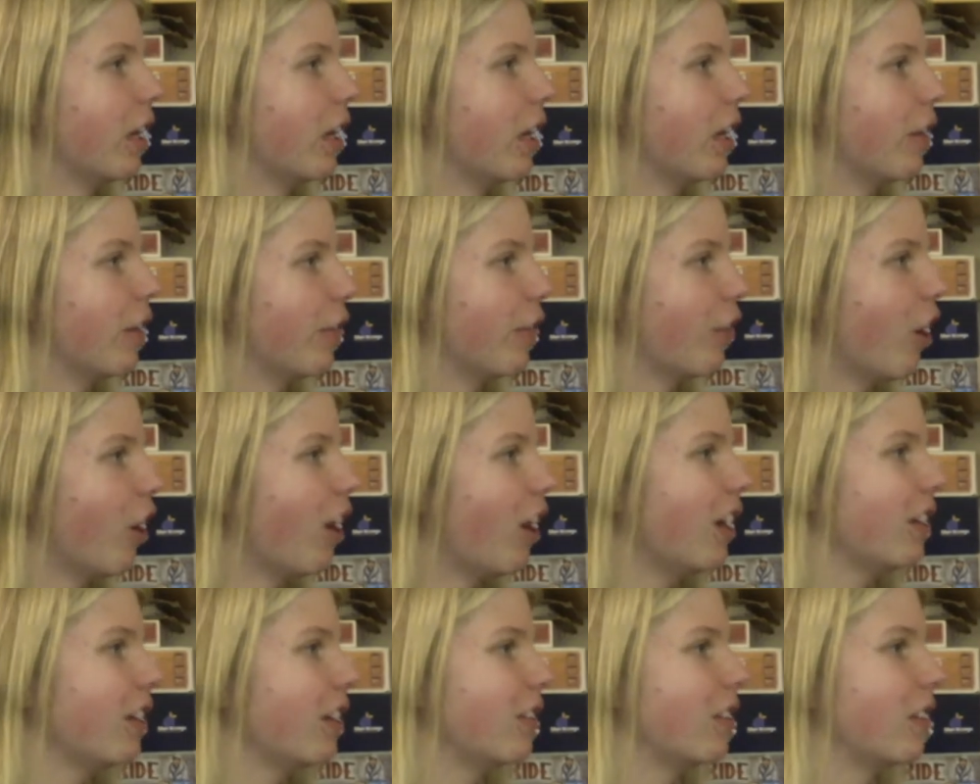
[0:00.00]
If
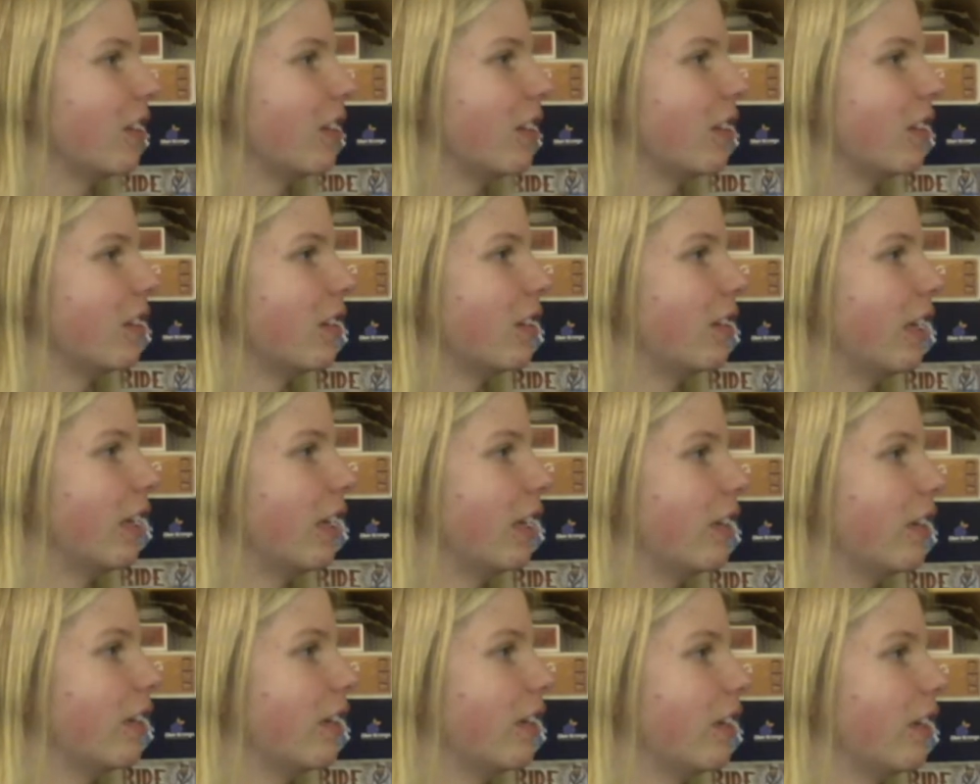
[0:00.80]
not,
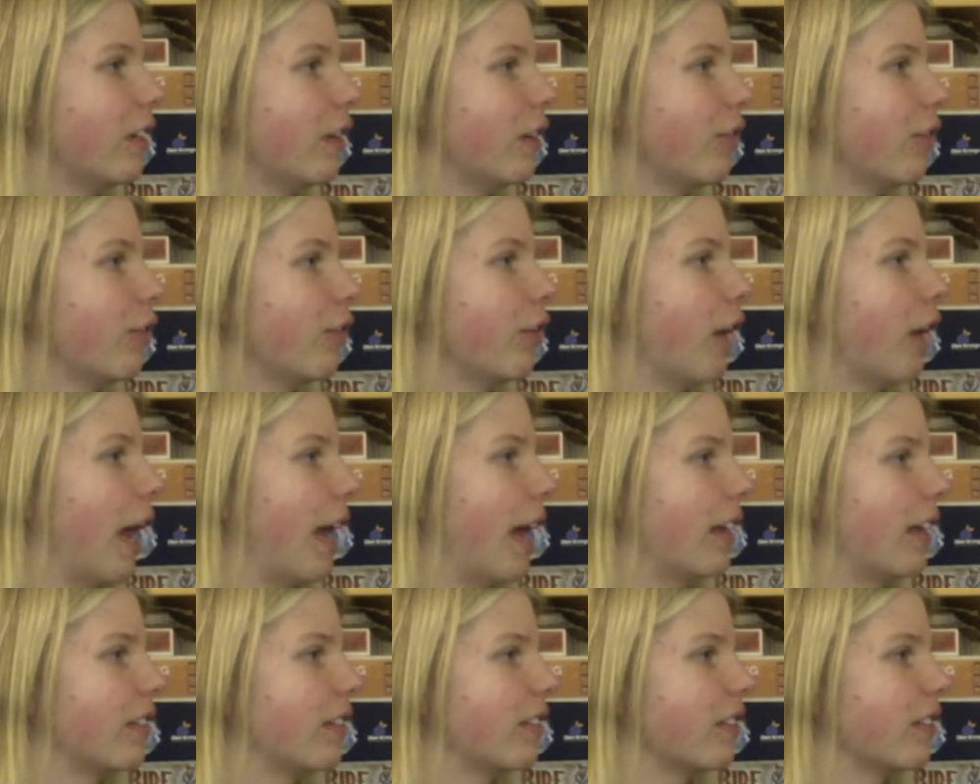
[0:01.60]
then if it
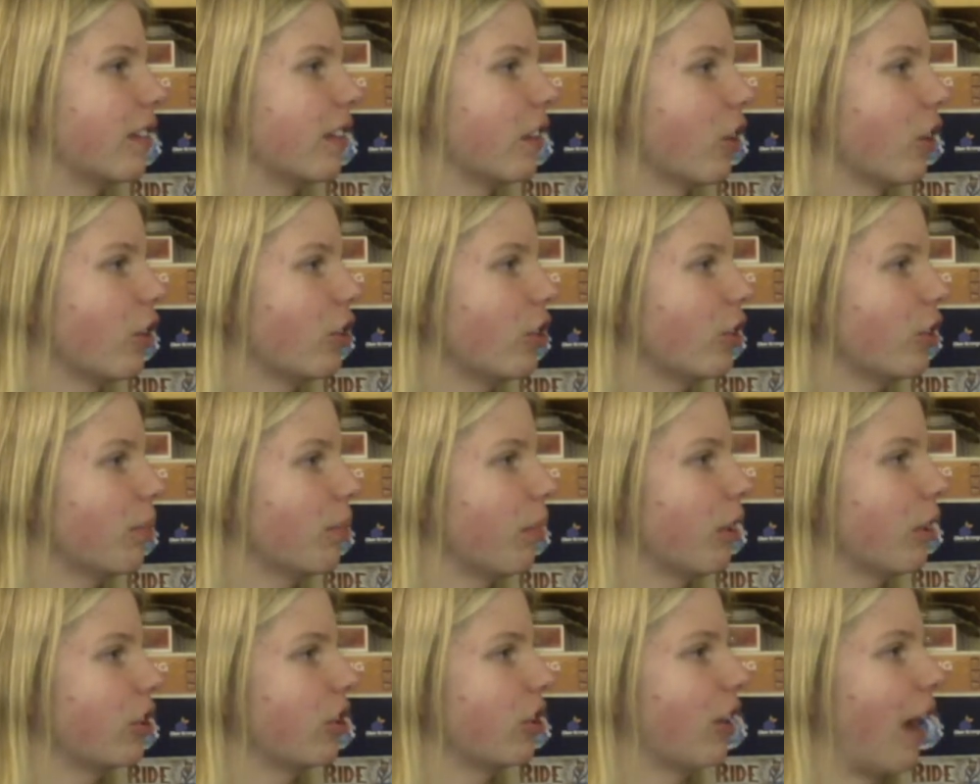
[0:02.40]
has larger
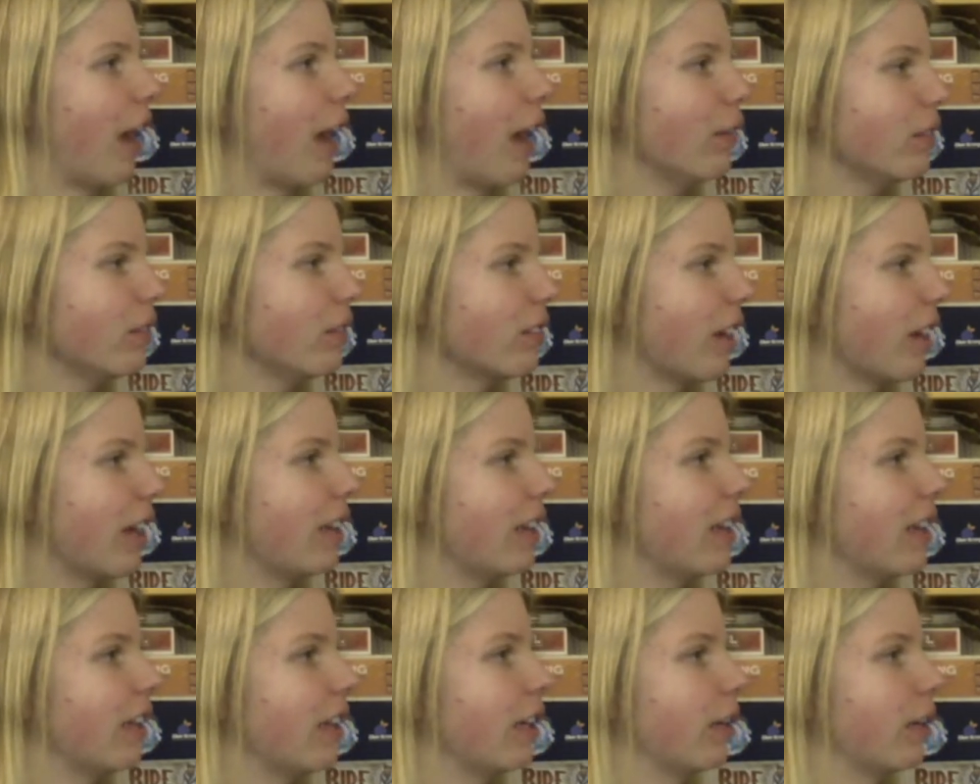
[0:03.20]
pressure outside,
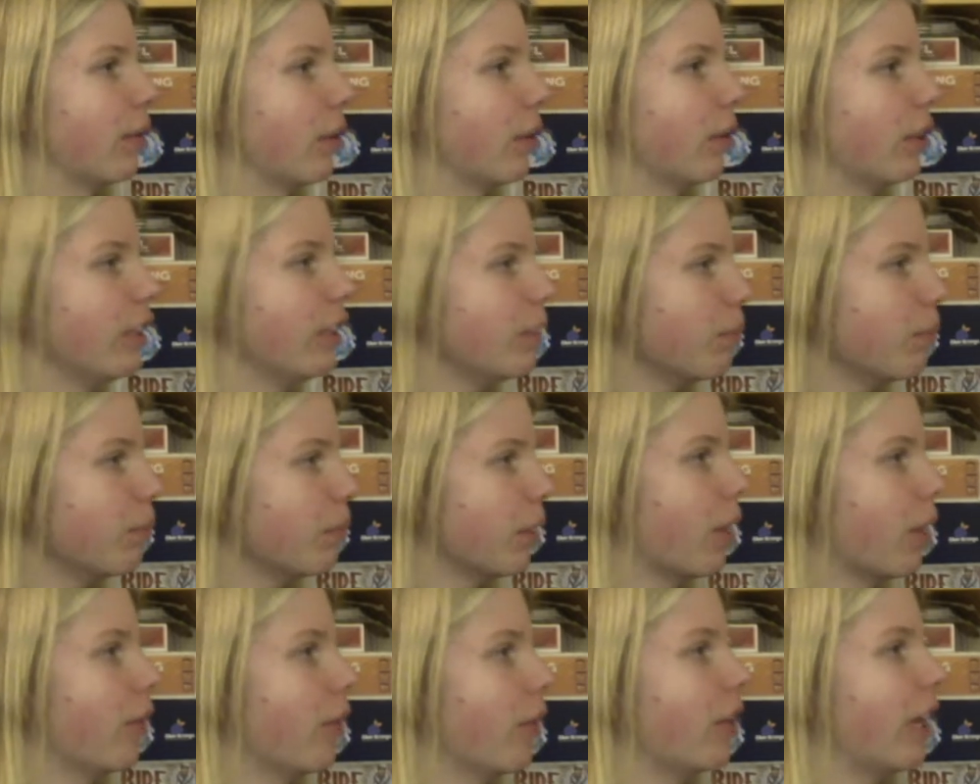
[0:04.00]
then it will
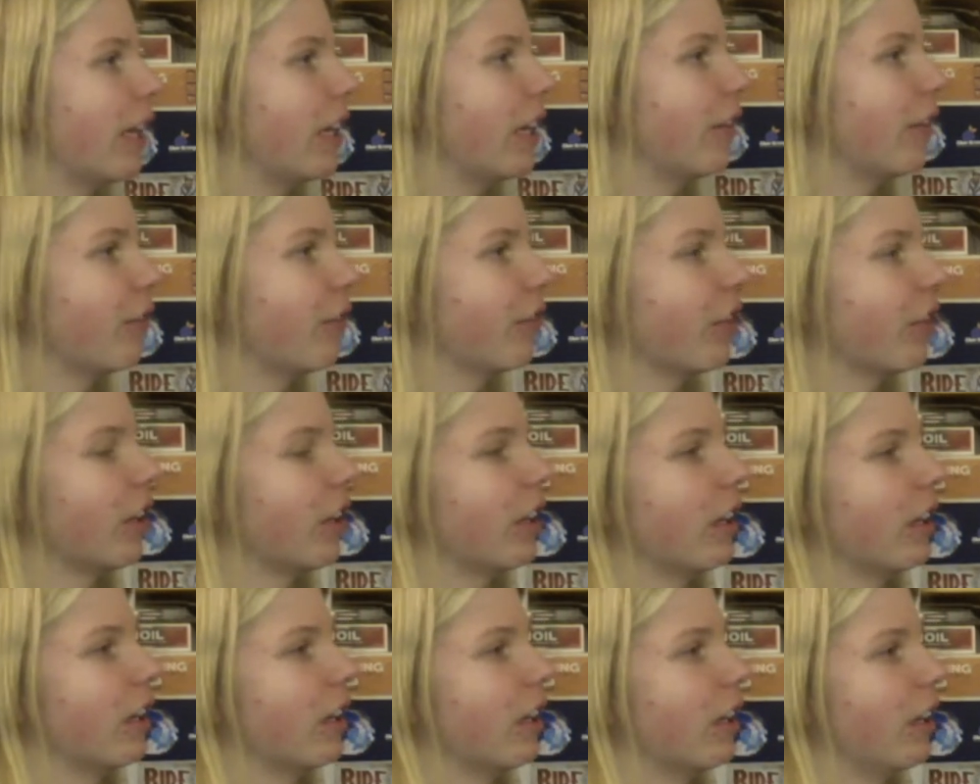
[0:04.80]
implode, and if
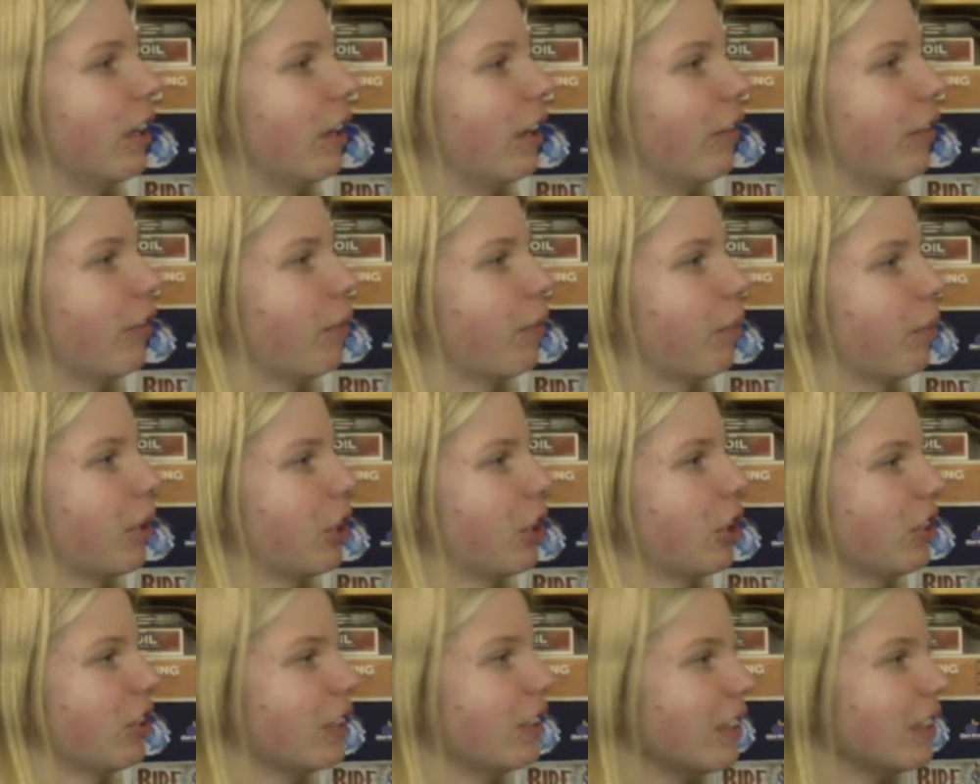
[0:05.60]
the
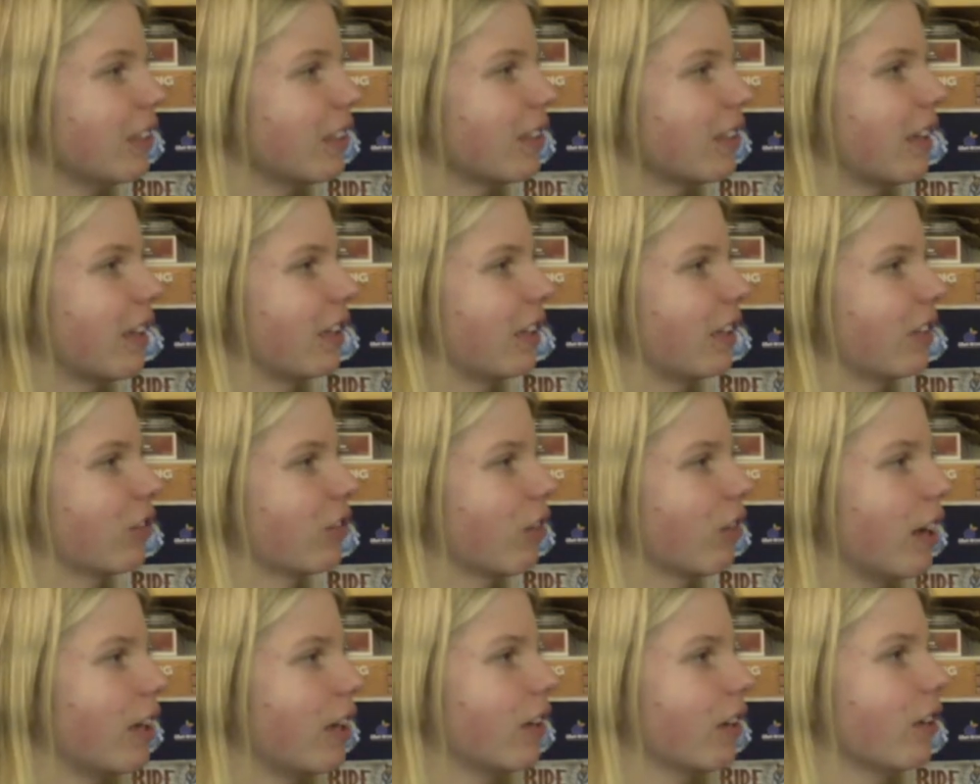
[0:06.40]
pressure inside is
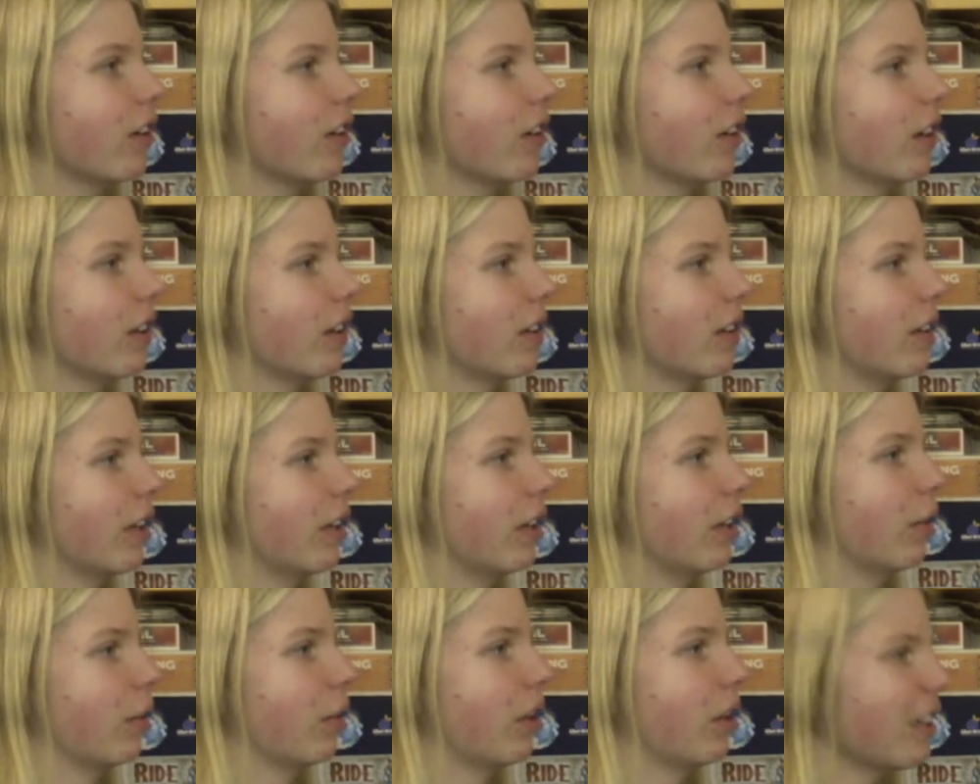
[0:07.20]
greater, then
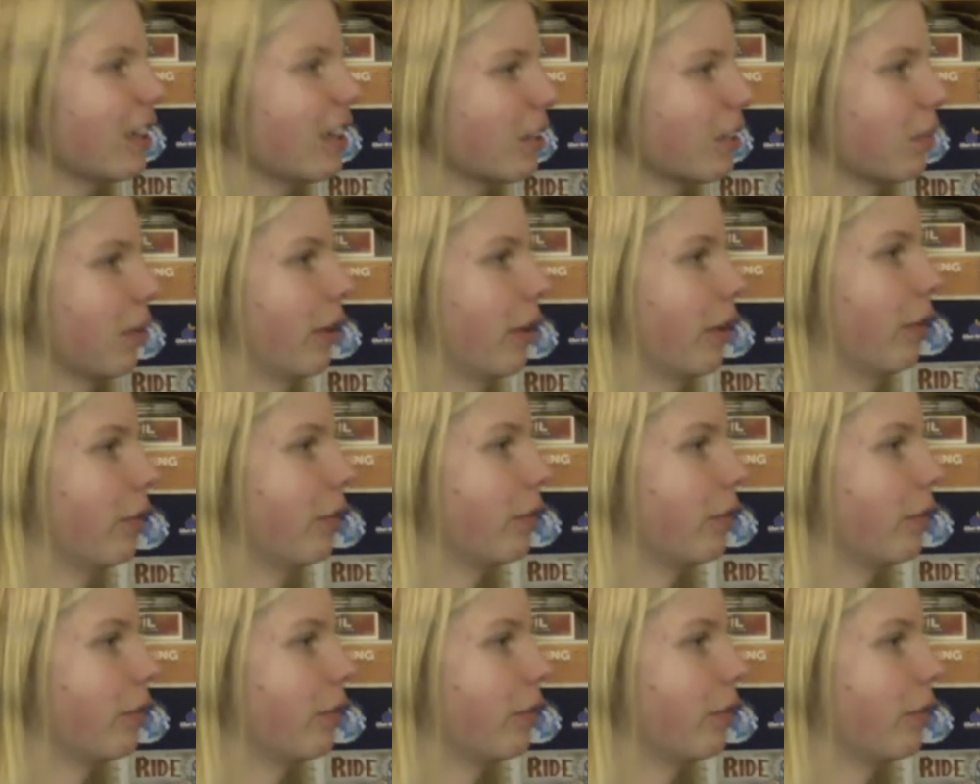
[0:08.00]
it will explode.